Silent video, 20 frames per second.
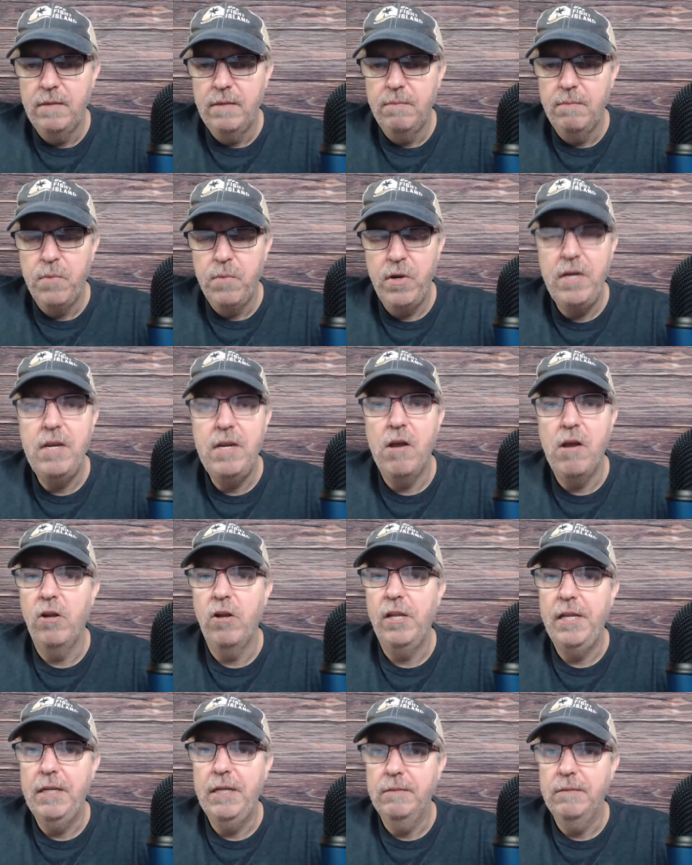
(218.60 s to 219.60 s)
Pretty
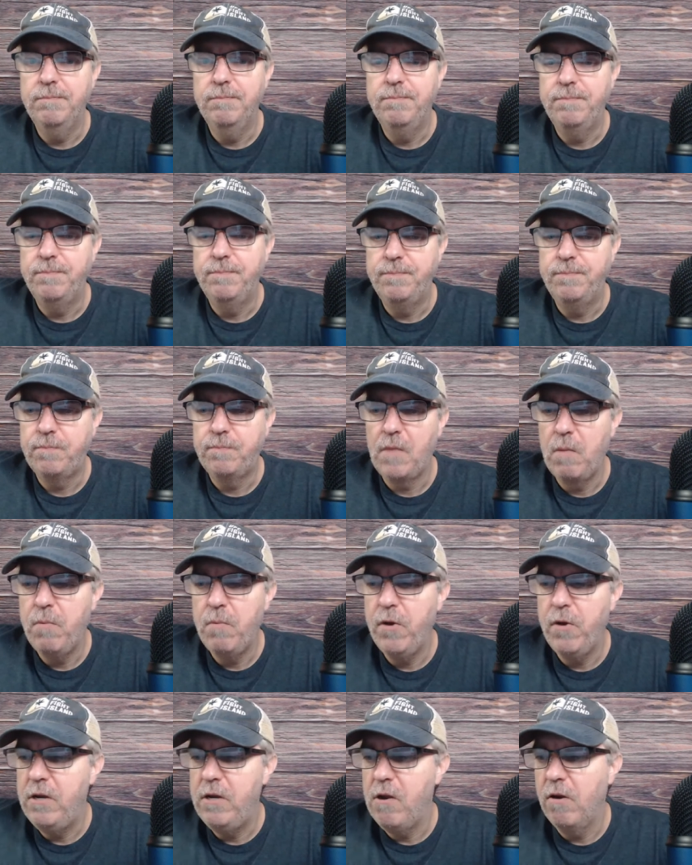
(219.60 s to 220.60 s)
gnarly.
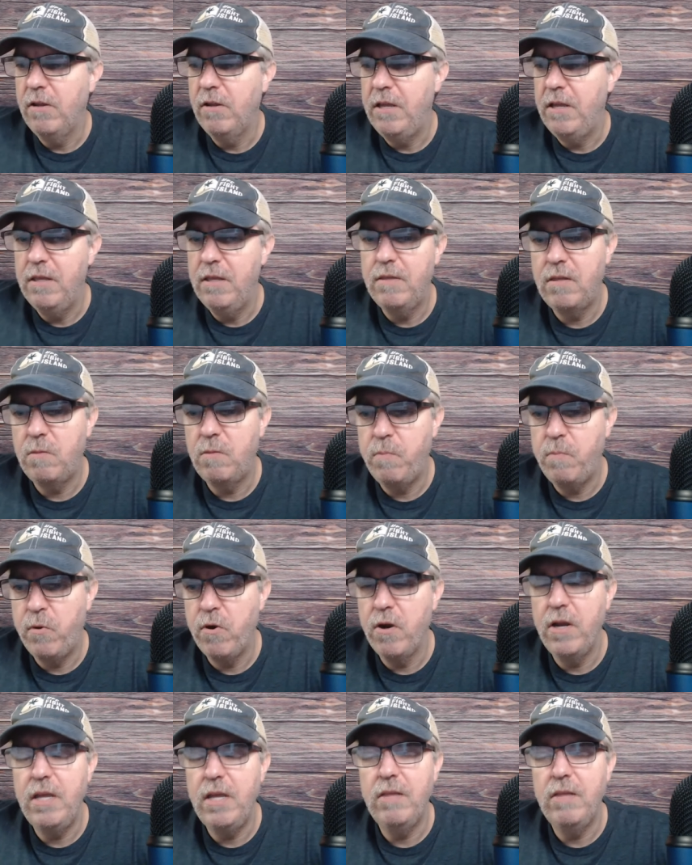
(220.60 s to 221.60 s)
Pretty gnarly. This
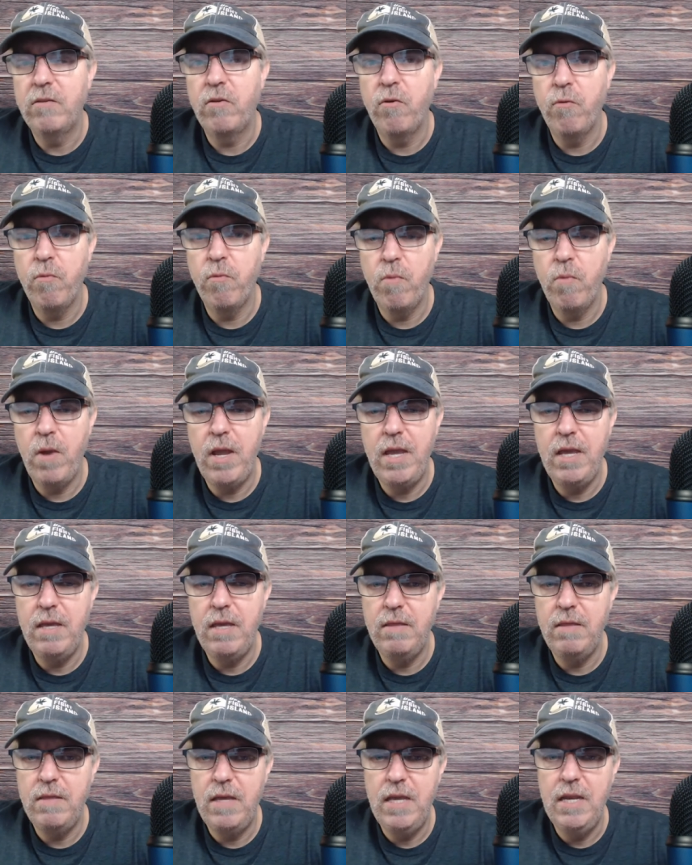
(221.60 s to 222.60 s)
sport is
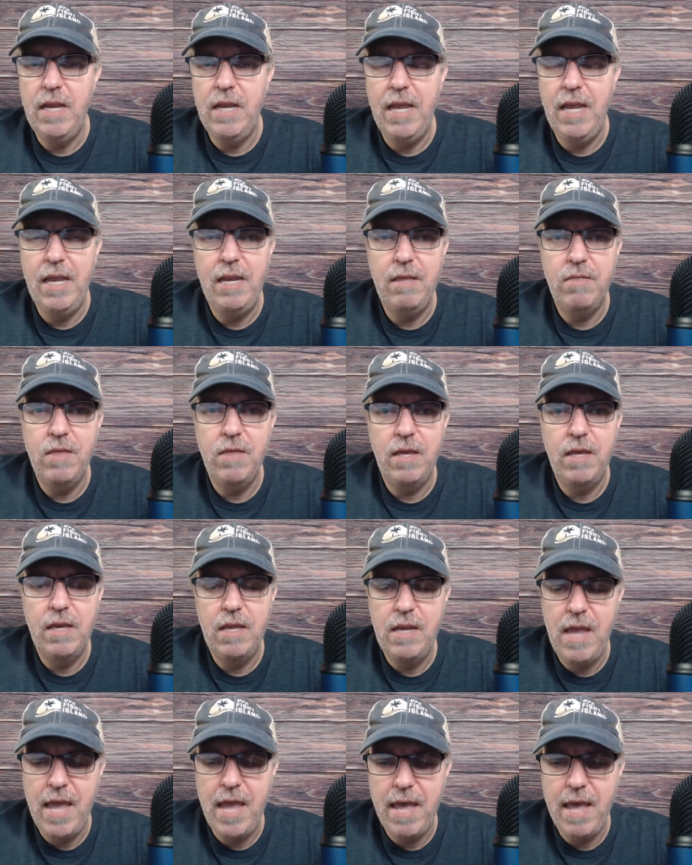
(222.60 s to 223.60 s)
crazy and anything
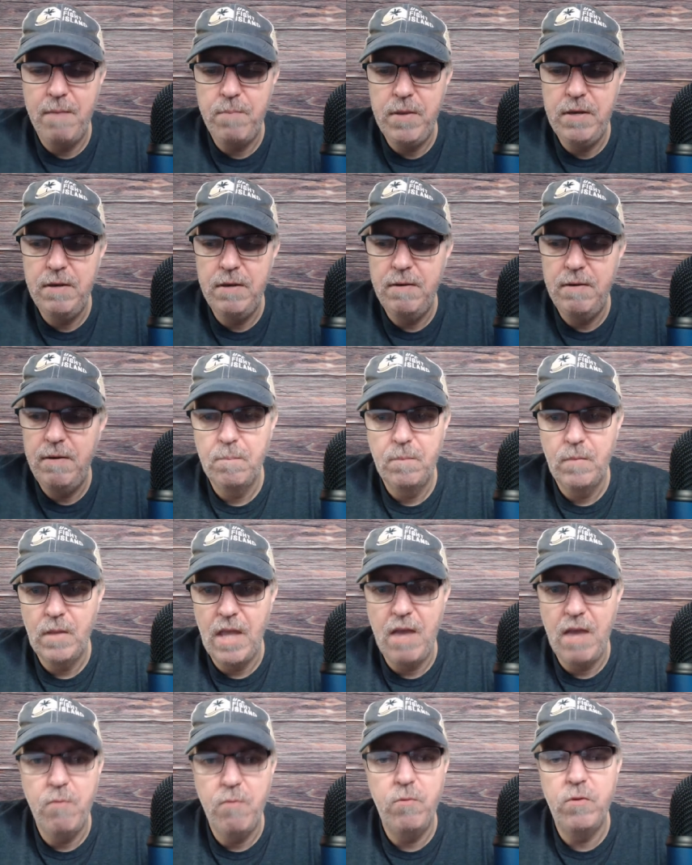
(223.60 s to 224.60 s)
can happen.
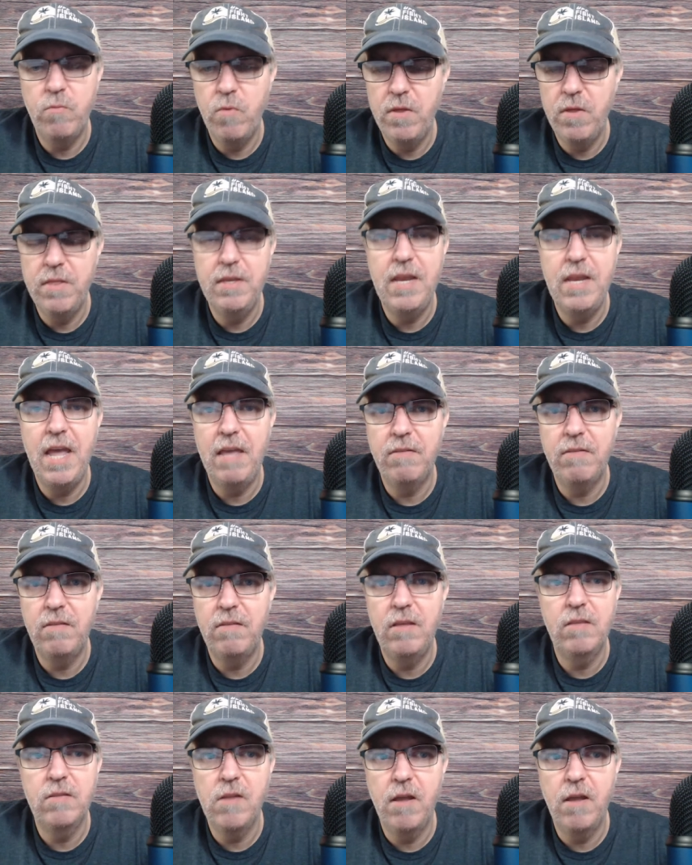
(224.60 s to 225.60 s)
I was one of the
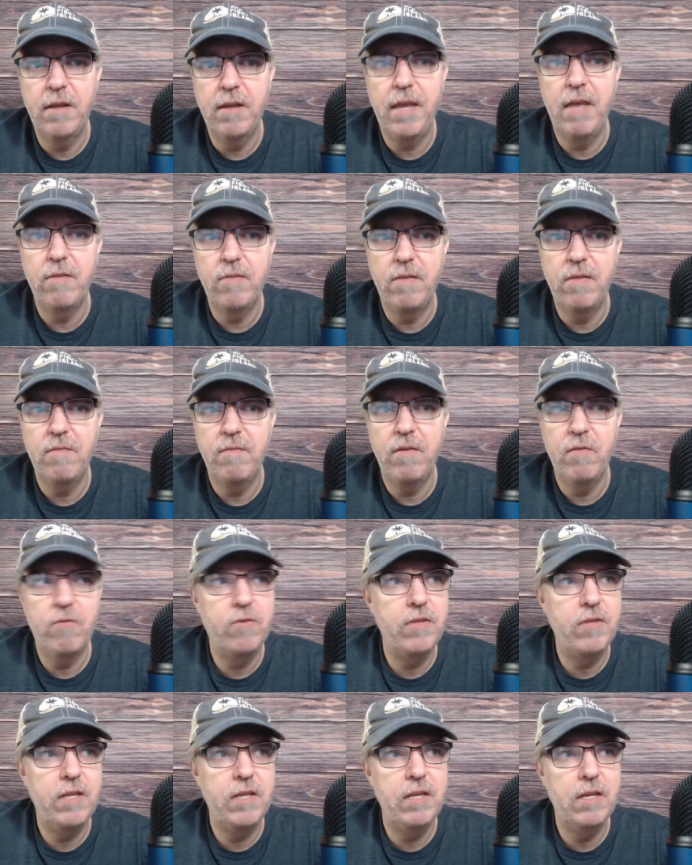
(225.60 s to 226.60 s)
nastiest knockouts I've ever
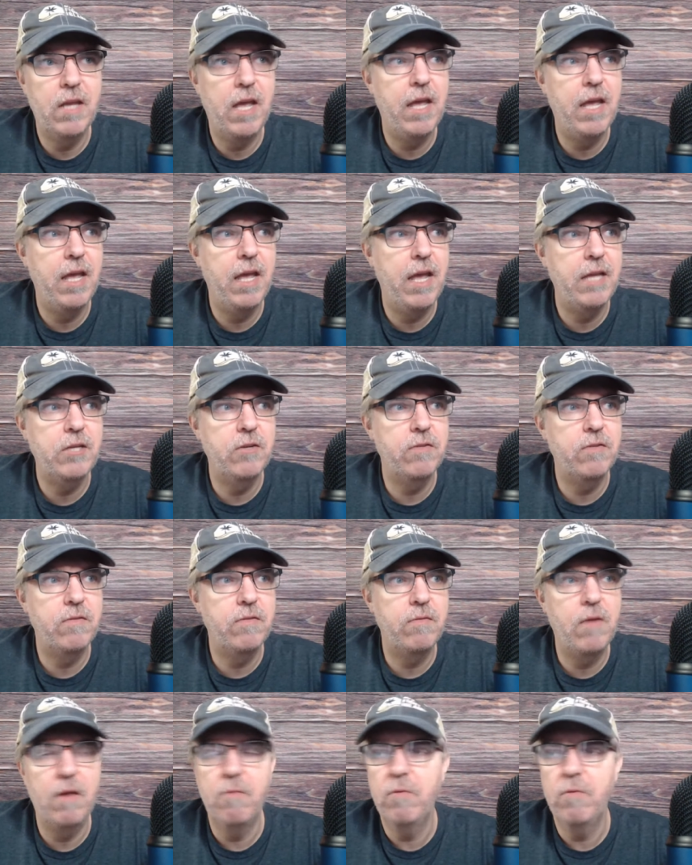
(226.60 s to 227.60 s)
seen. I, I
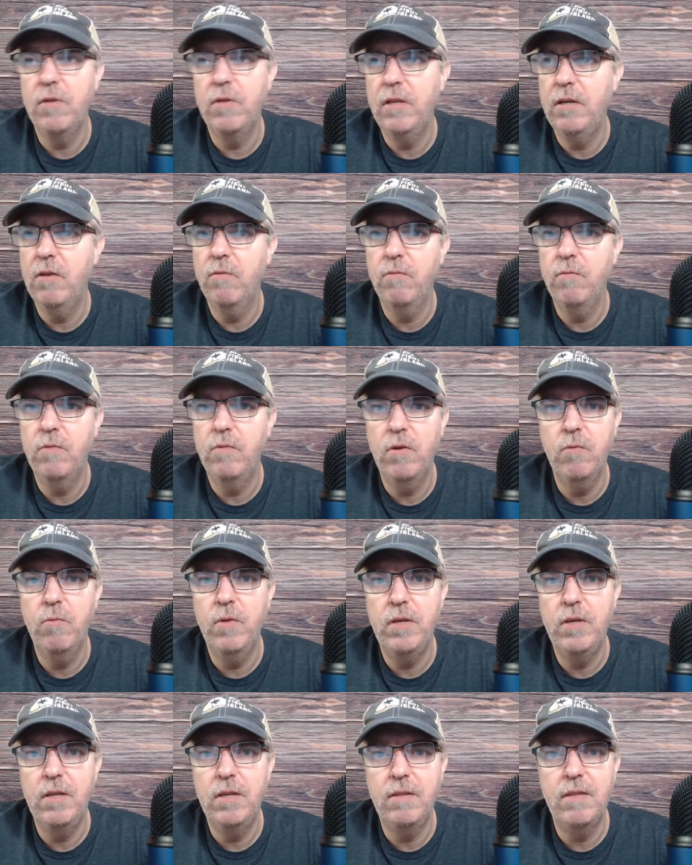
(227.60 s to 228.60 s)
just, I really don't know
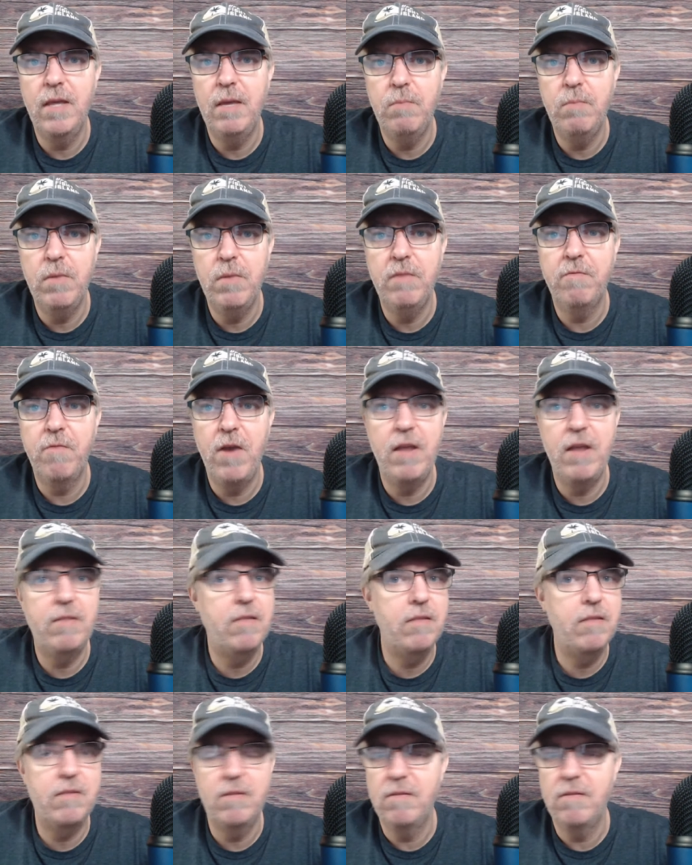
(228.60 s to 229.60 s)
what to say, but
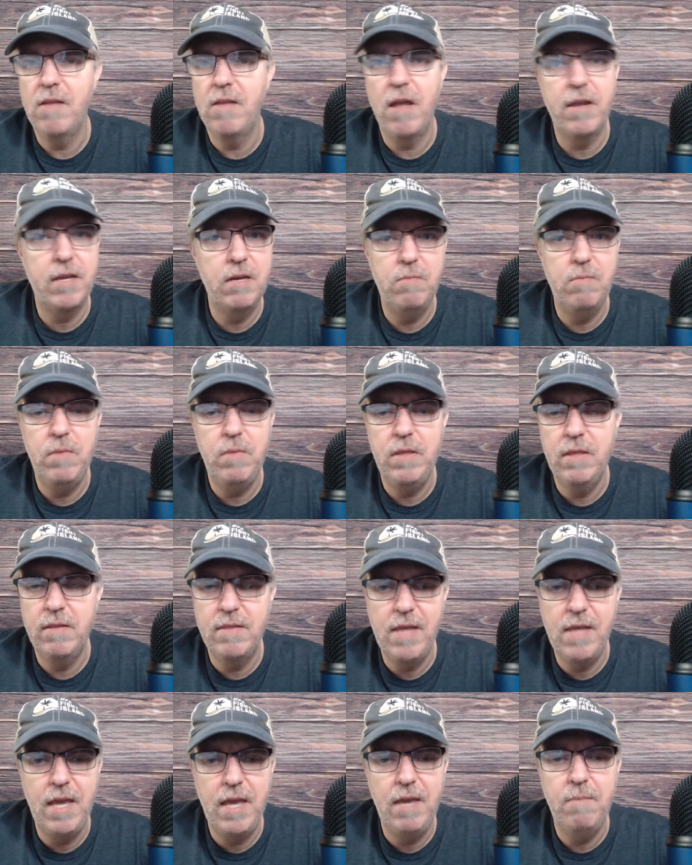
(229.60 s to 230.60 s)
Francis is not going to be the
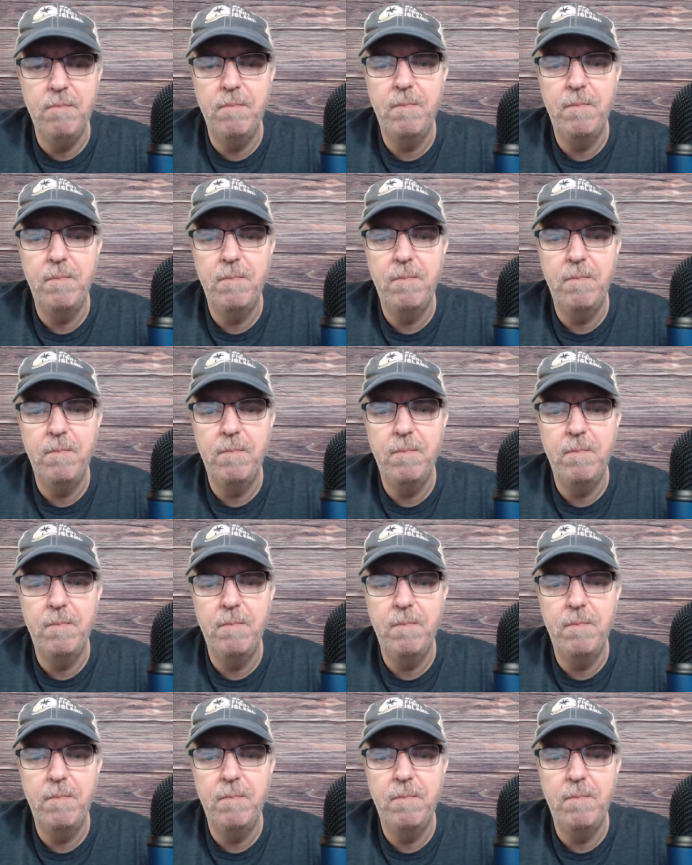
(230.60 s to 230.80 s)
same.